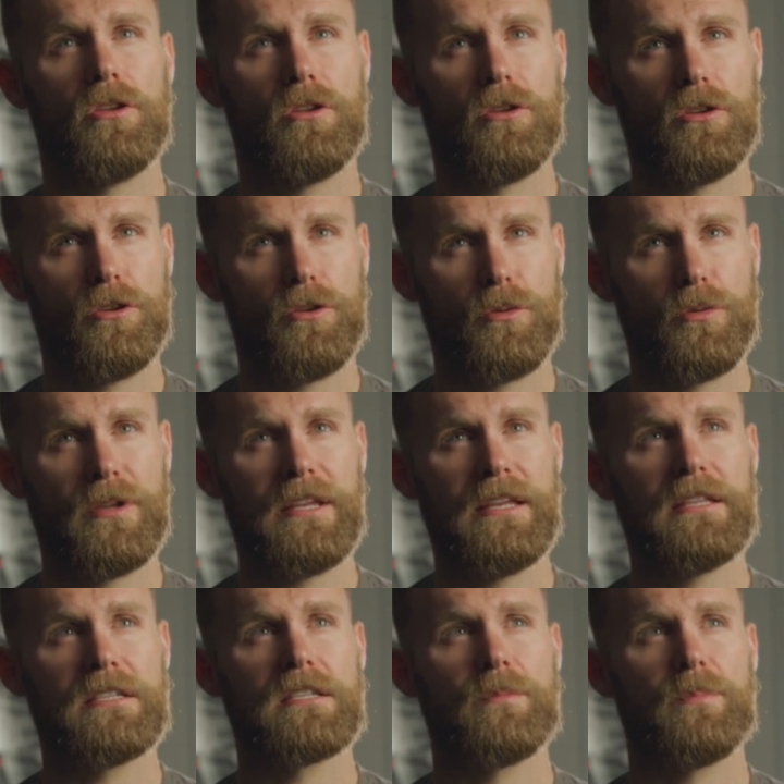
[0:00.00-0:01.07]
you
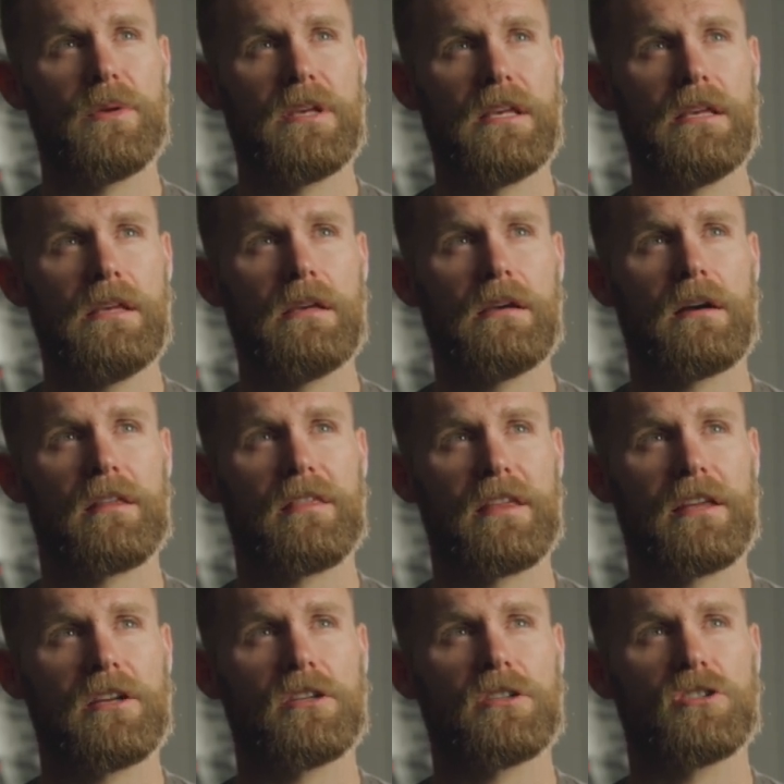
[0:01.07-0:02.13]
need to be, I
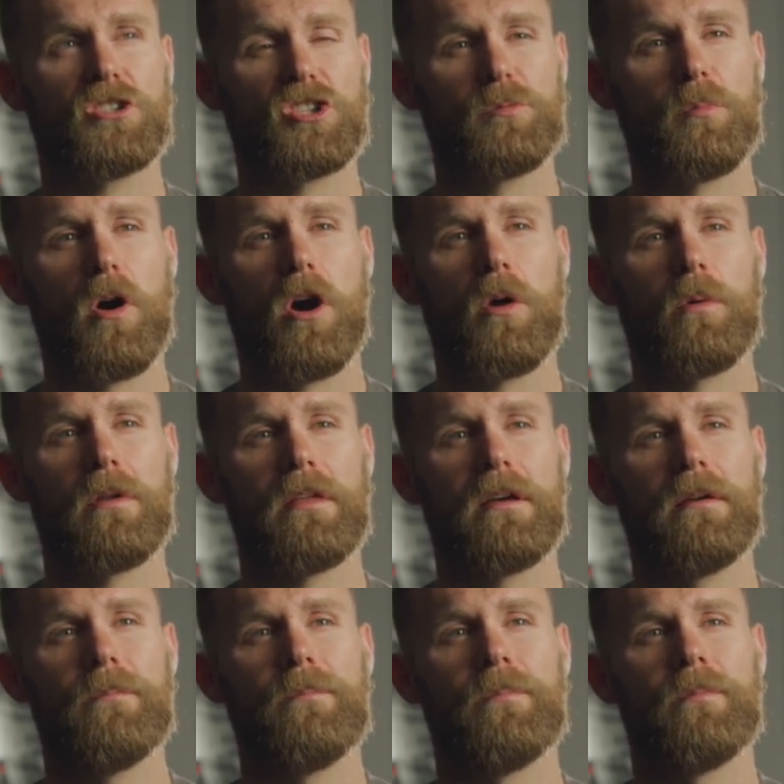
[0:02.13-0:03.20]
think, smart with
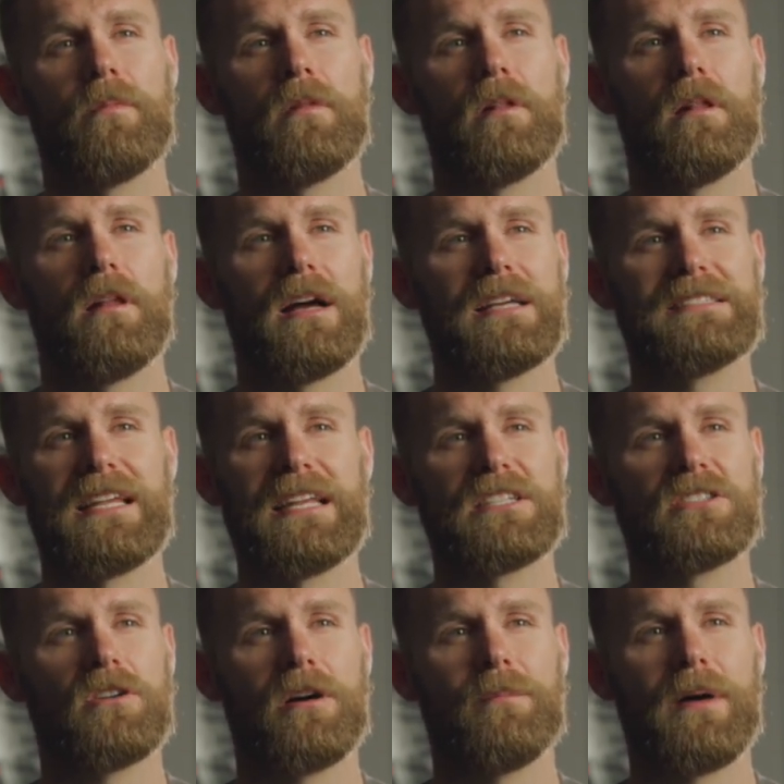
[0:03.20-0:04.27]
it. Like I said,
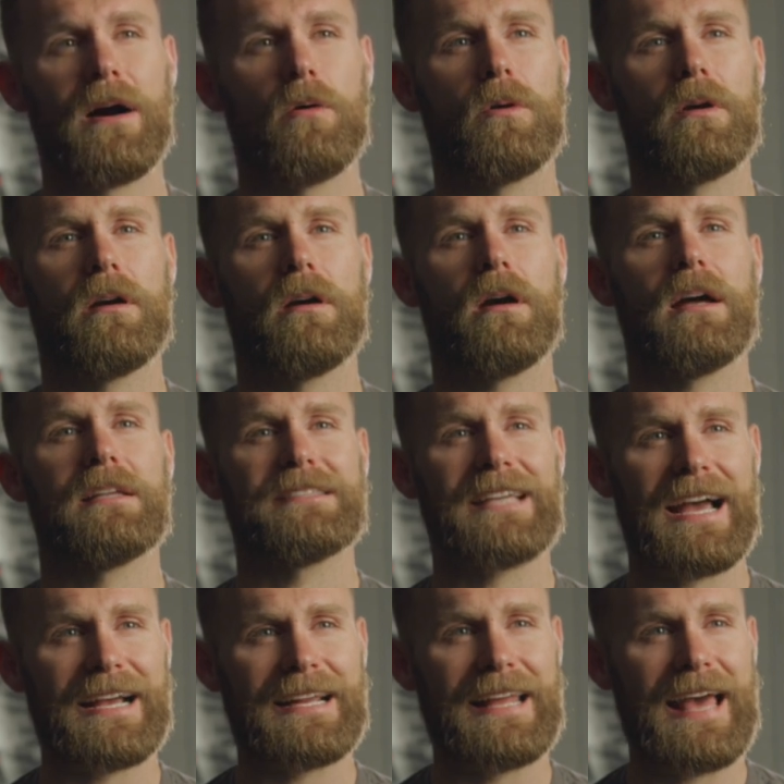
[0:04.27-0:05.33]
it's not about
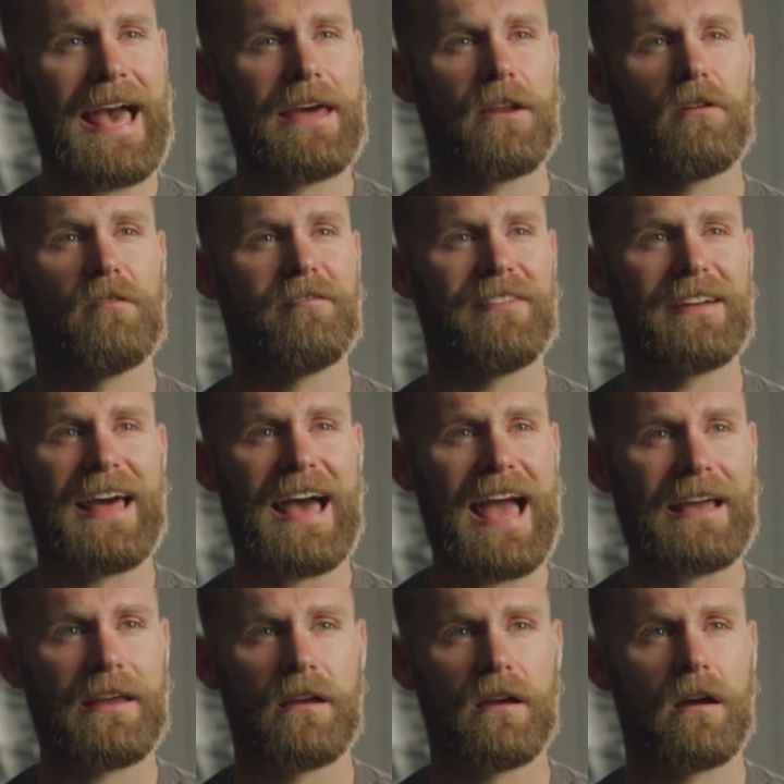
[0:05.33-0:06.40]
attacking it head on full of
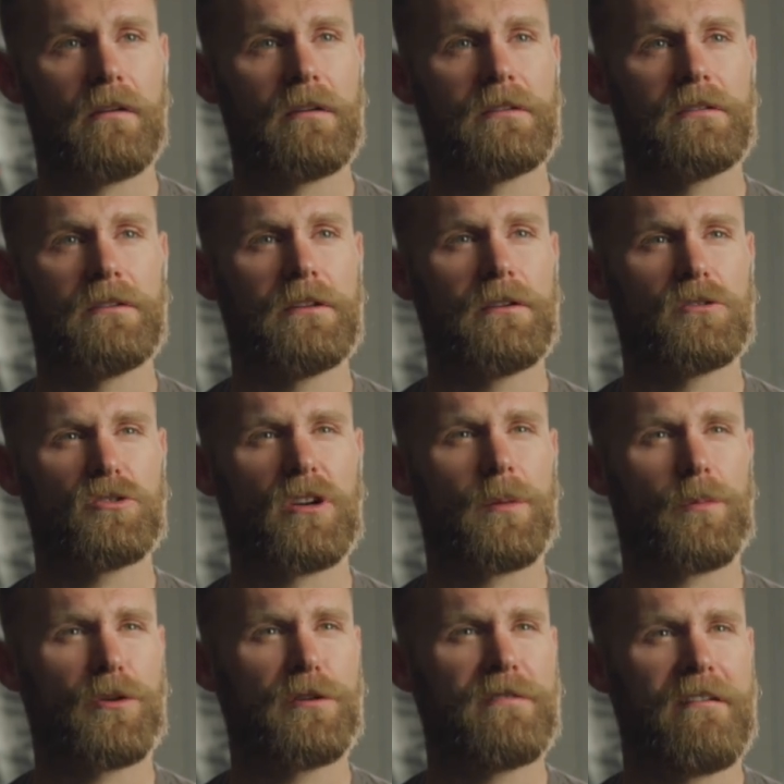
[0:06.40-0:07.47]
anger and, you know, trying to
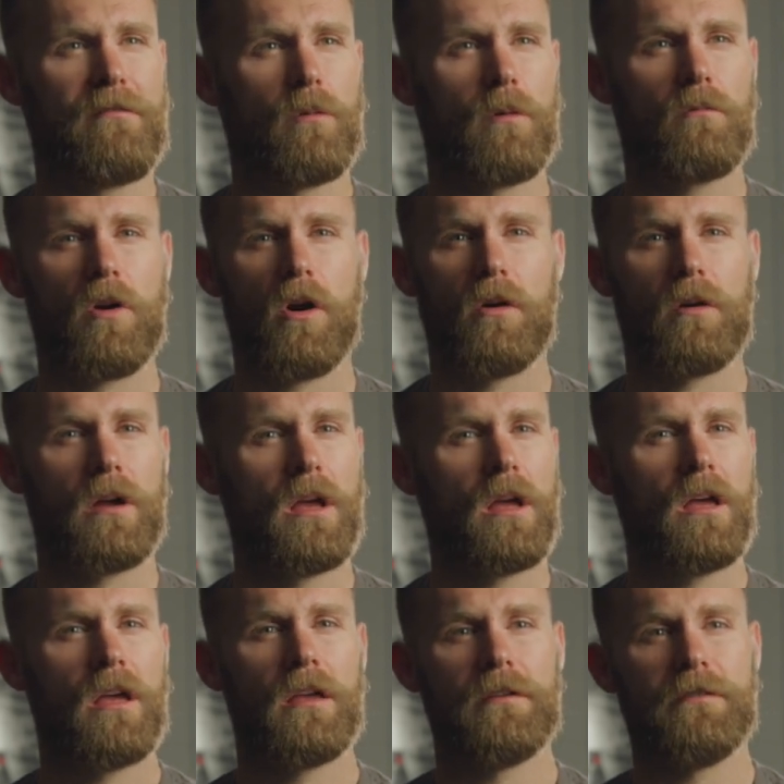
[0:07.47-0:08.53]
prove everyone wrong.
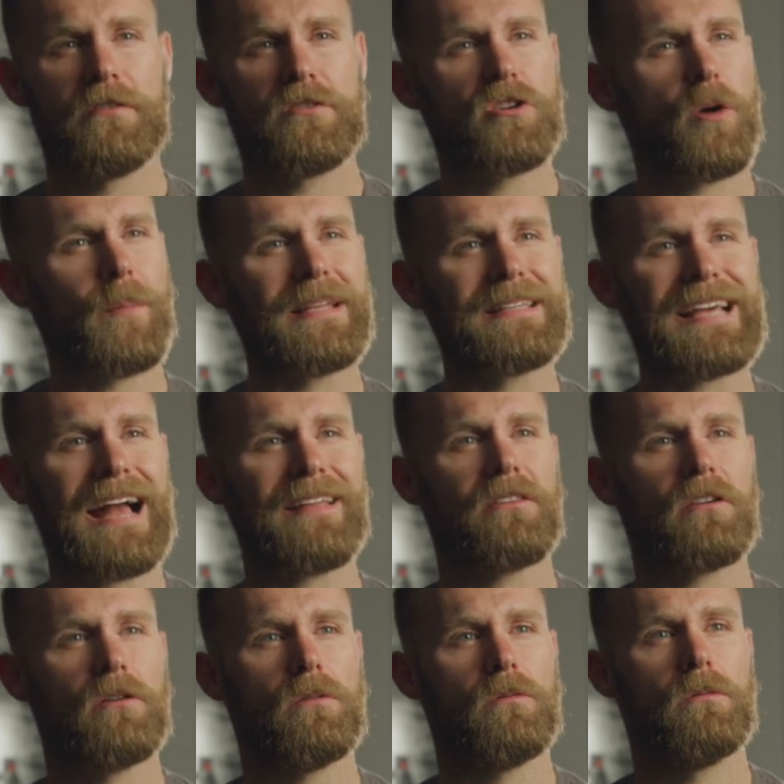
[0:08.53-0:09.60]
You just got to be
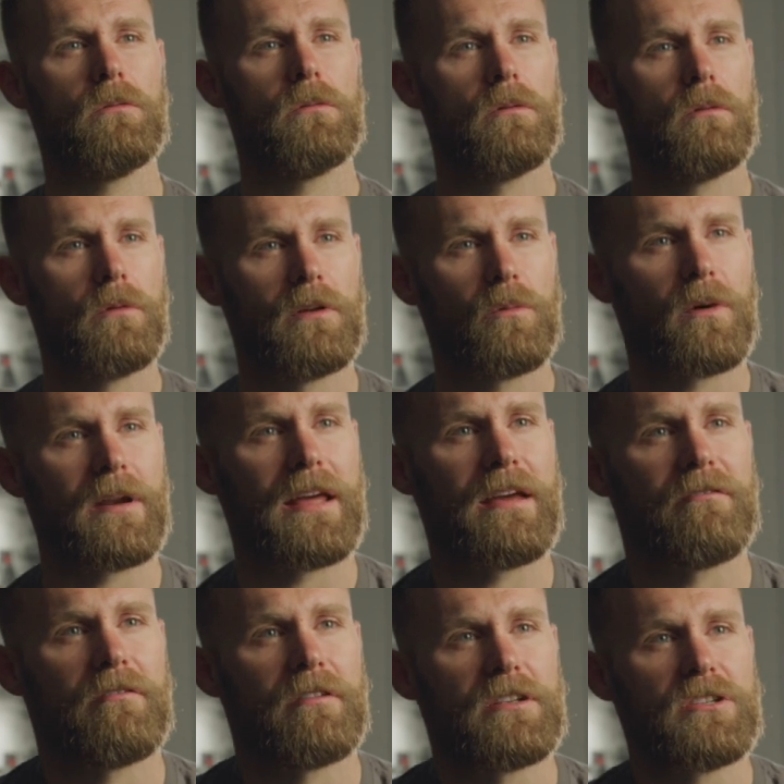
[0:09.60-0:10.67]
tactical with
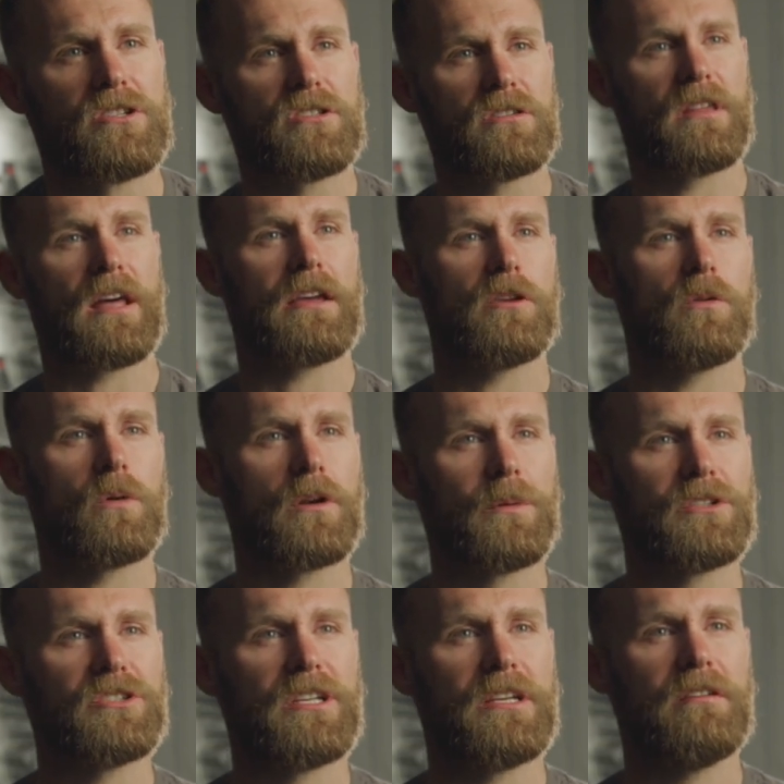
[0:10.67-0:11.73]
whatever it is that you want to
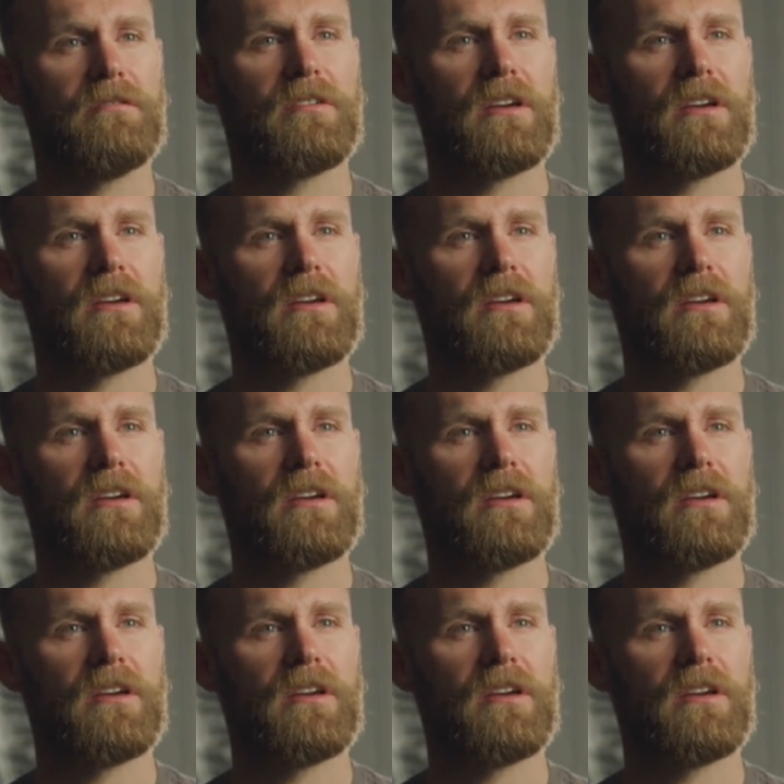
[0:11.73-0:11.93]
achieve.